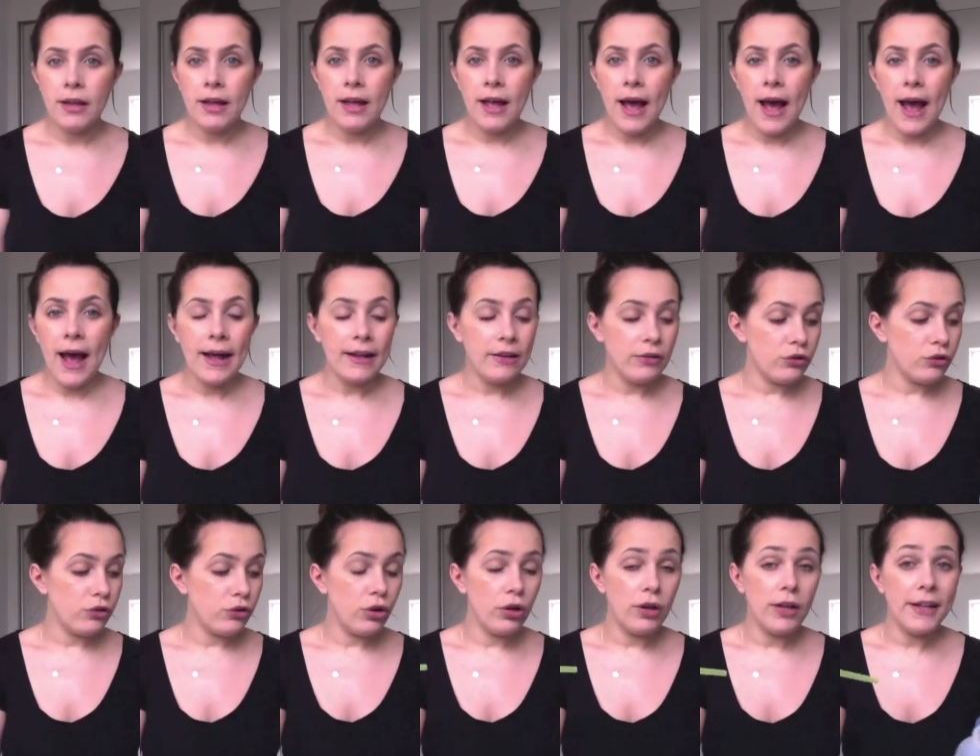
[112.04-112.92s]

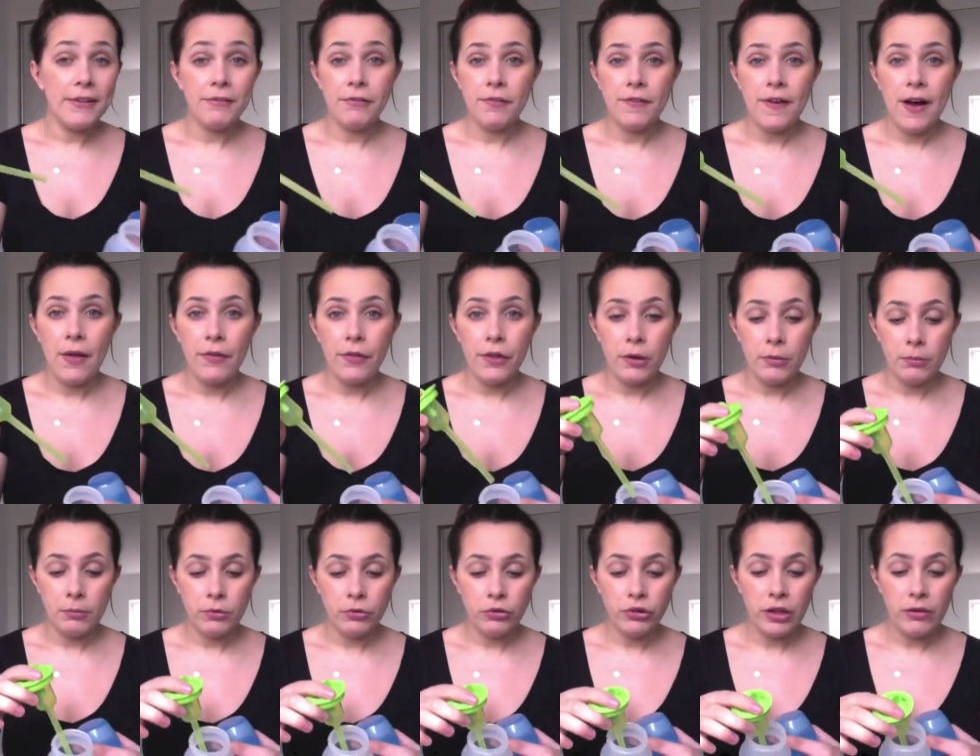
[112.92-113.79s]
And couldn't live without
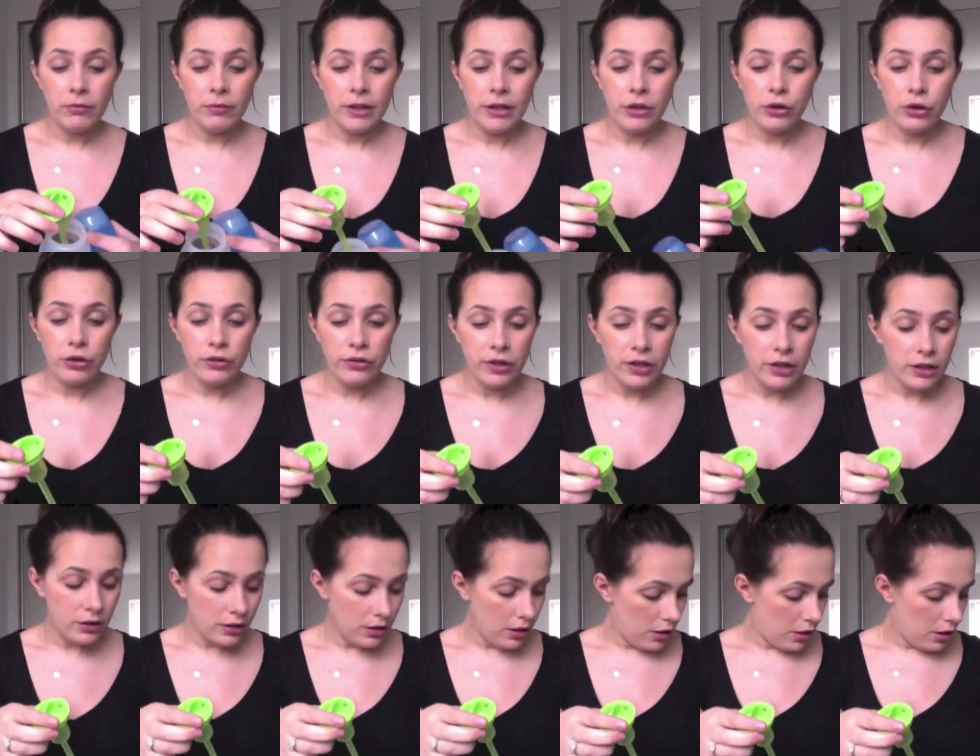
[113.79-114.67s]
them. Generally
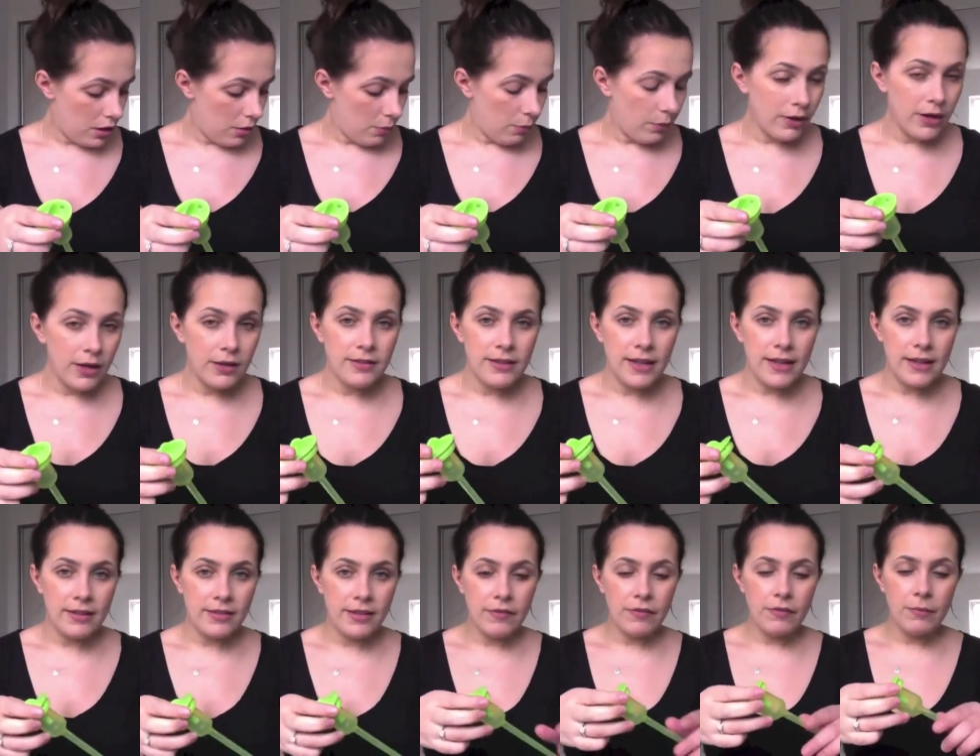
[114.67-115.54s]
couldn't. When I say
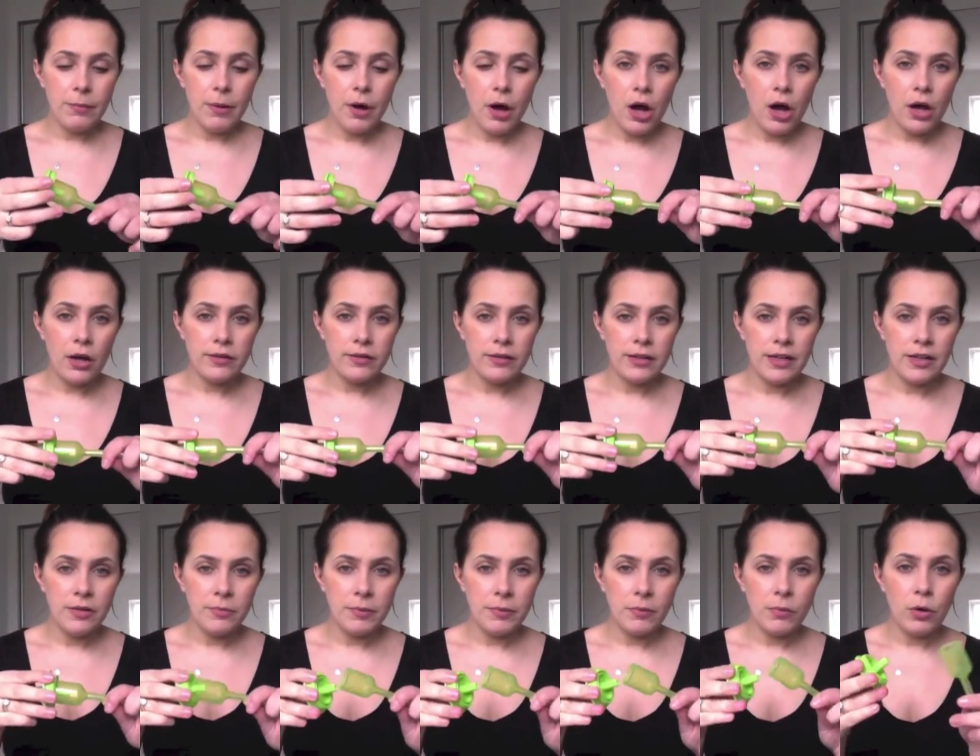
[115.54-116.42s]
the different parts
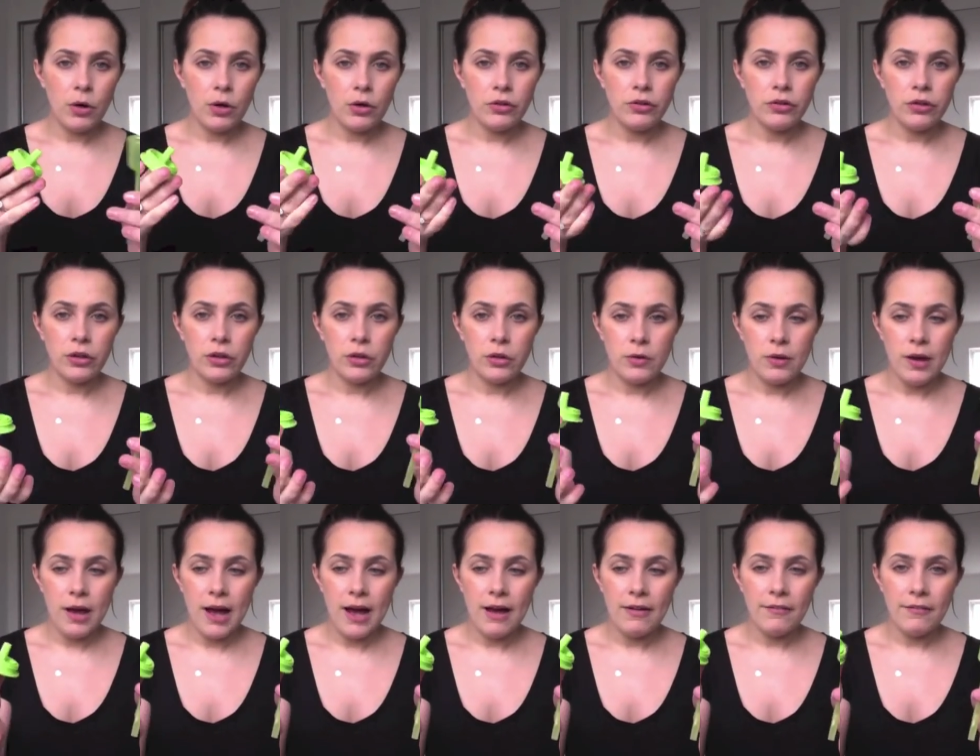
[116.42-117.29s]
need to be washed, so you
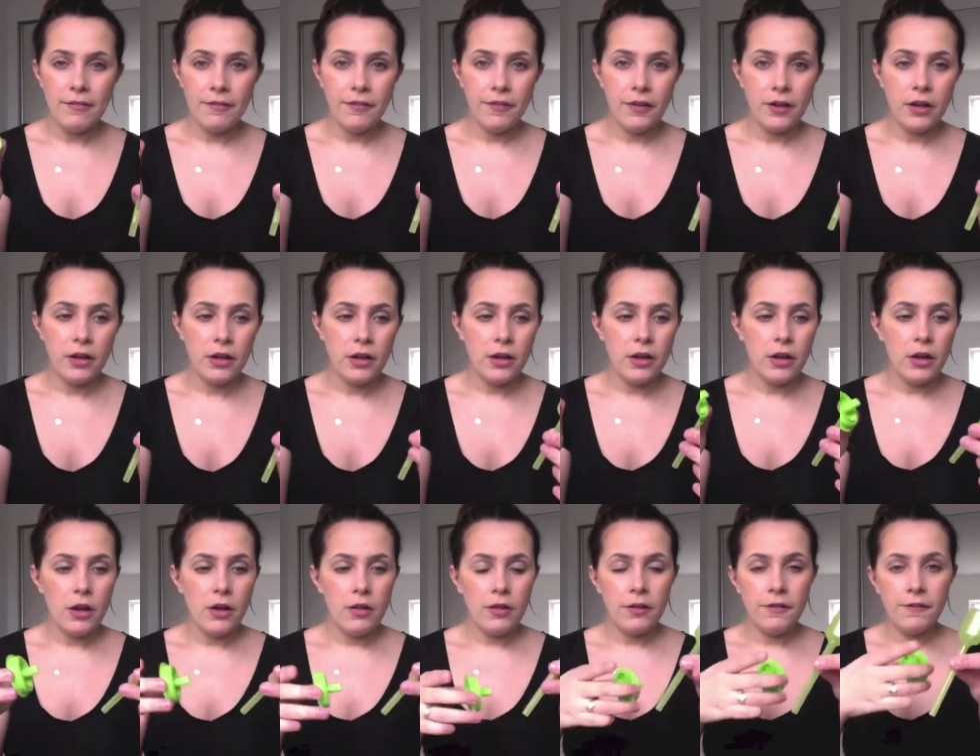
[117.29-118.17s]
have
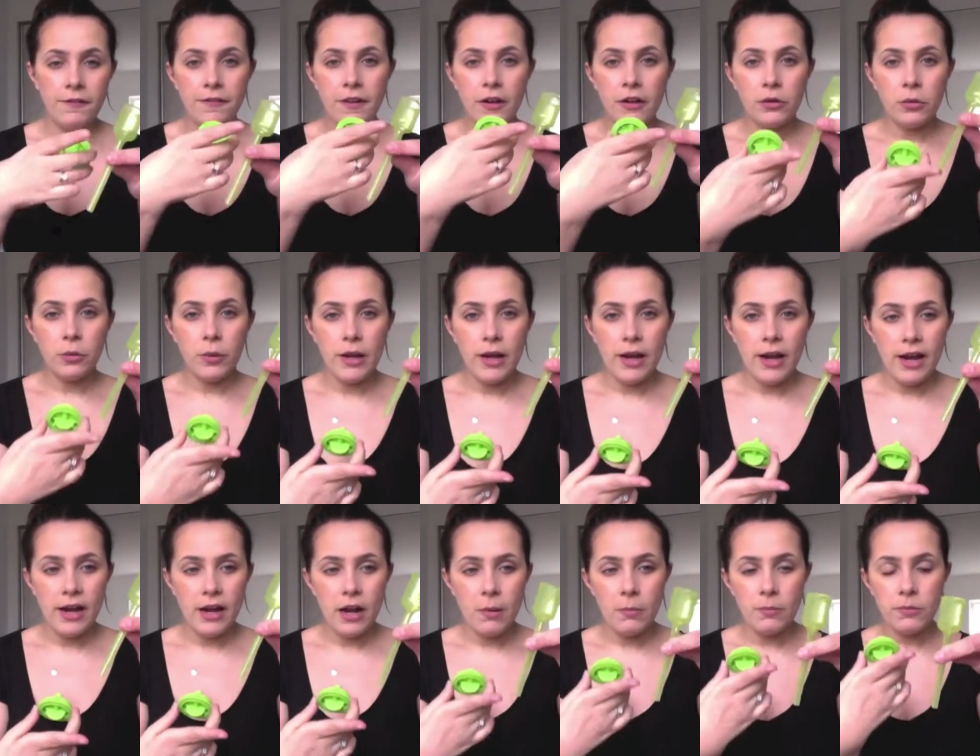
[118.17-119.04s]
the funnel here.
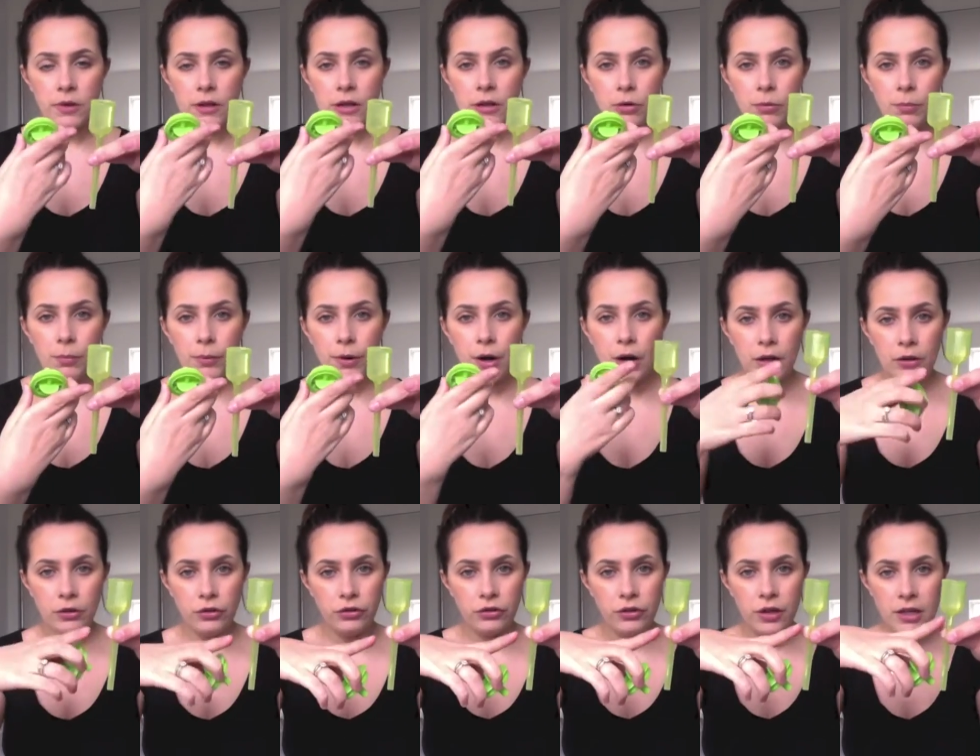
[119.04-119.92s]
It comes with a little
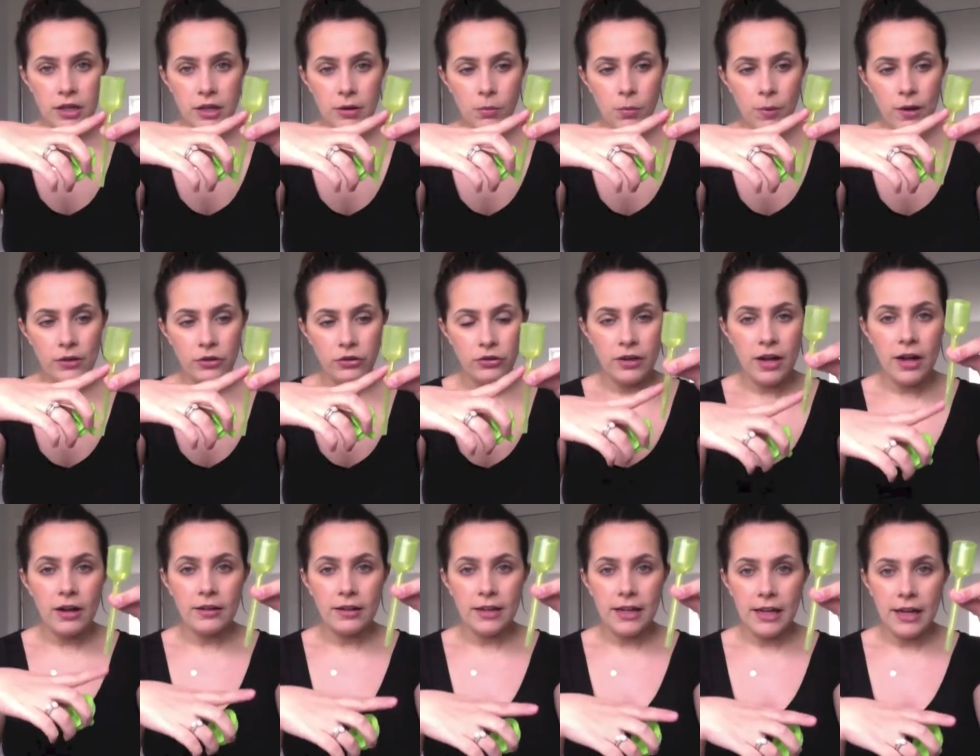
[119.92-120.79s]
brush that you wedge
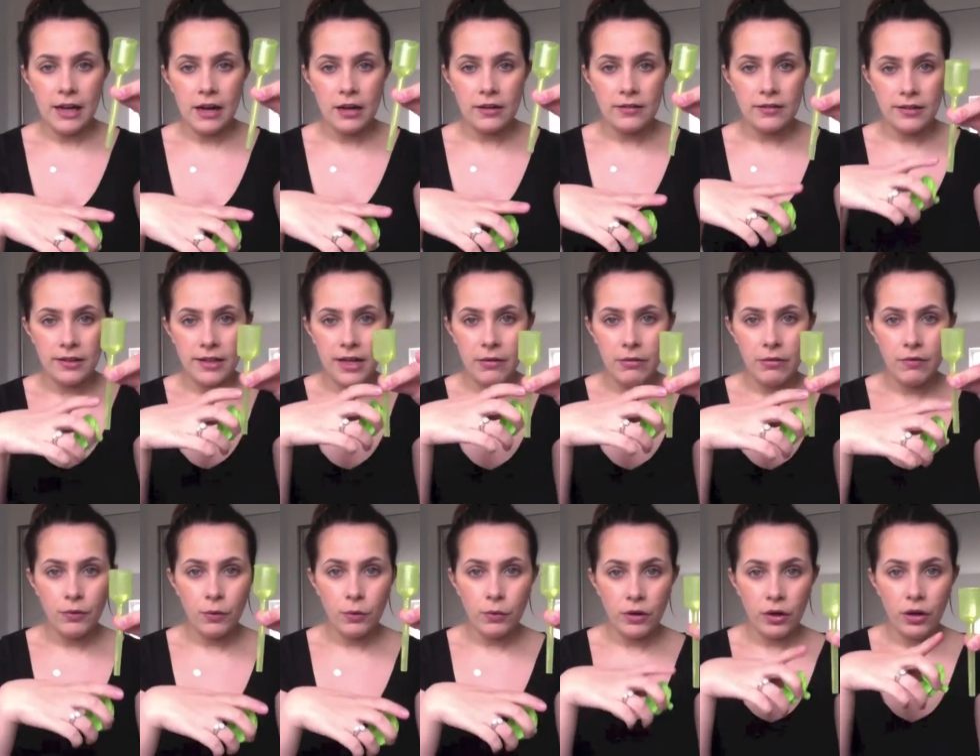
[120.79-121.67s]
down here to get rid
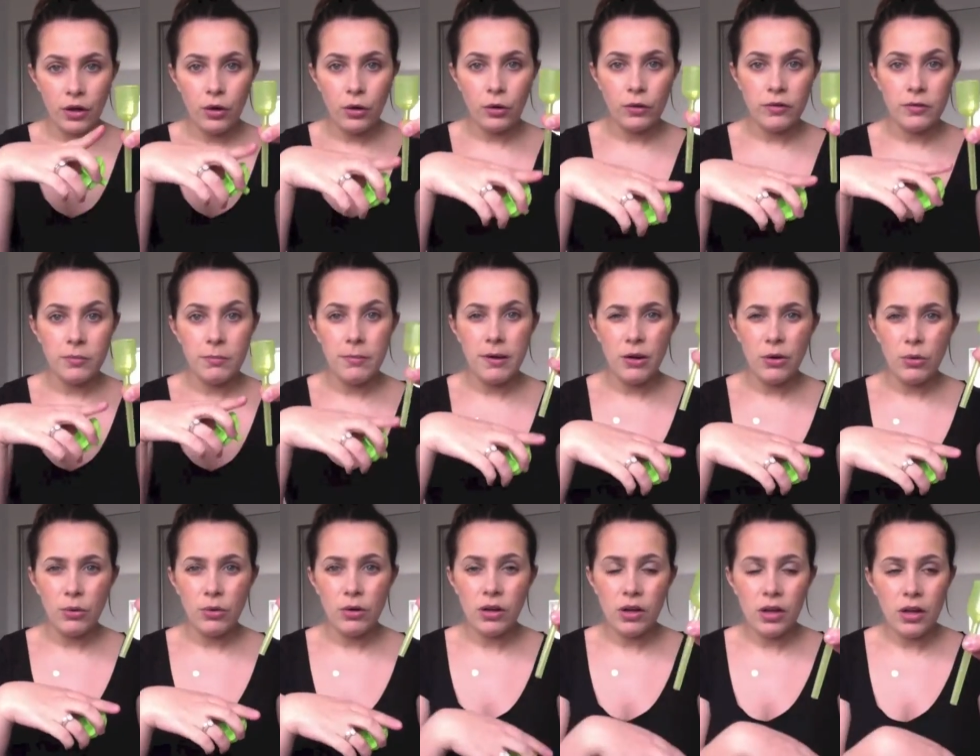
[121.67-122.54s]
of all the clogged
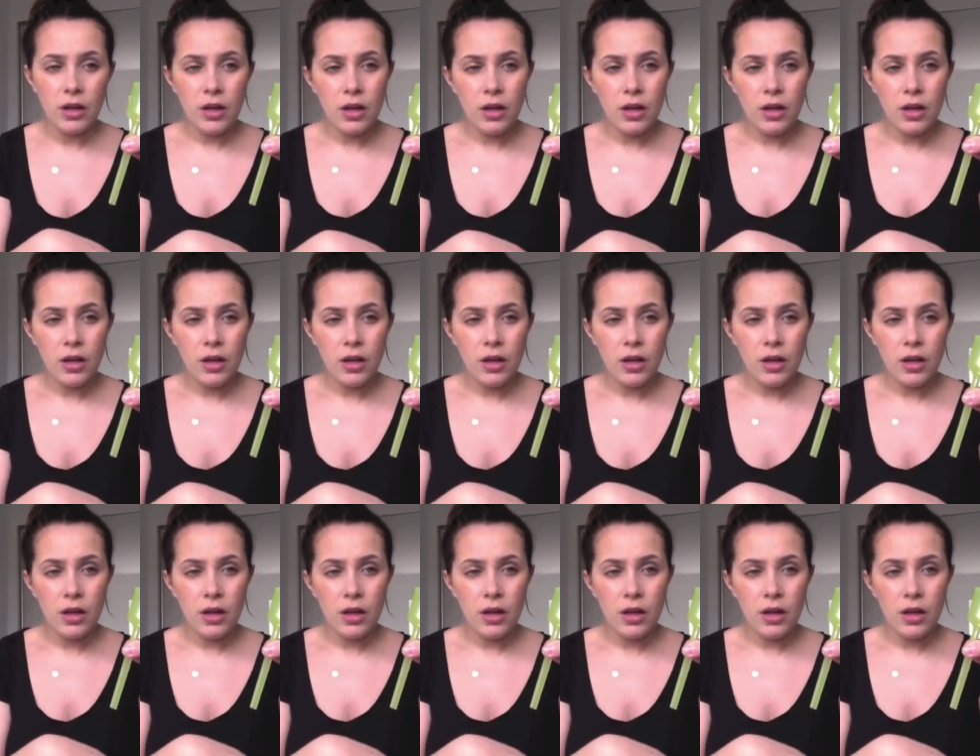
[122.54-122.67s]
milk.